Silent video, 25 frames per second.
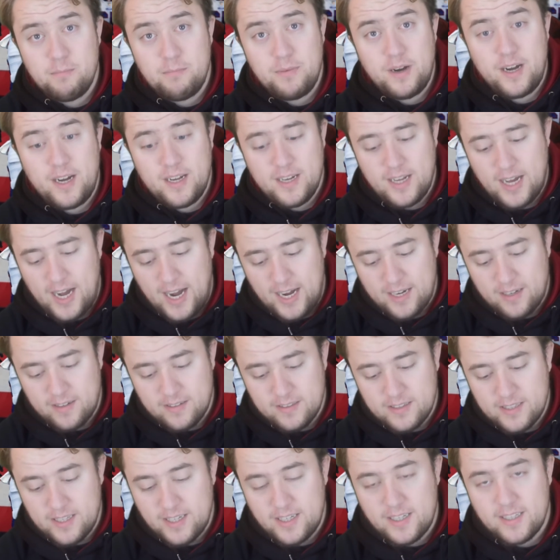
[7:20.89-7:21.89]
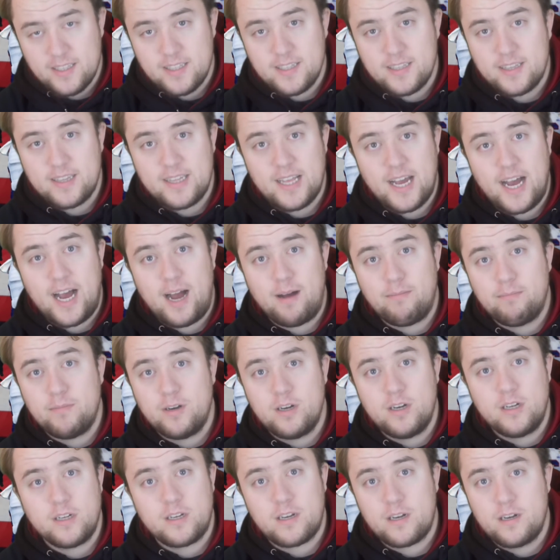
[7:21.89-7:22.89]
but I don't think you can stop
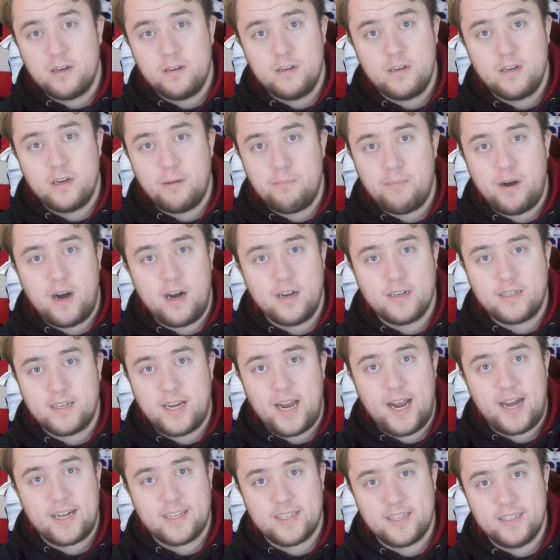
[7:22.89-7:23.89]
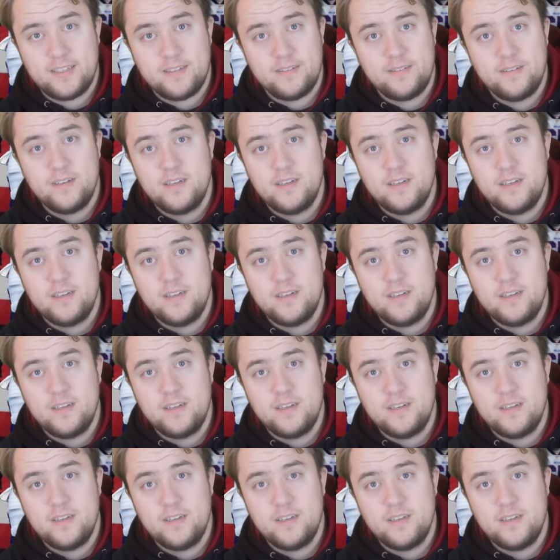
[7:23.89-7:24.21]
Lamar Jackson.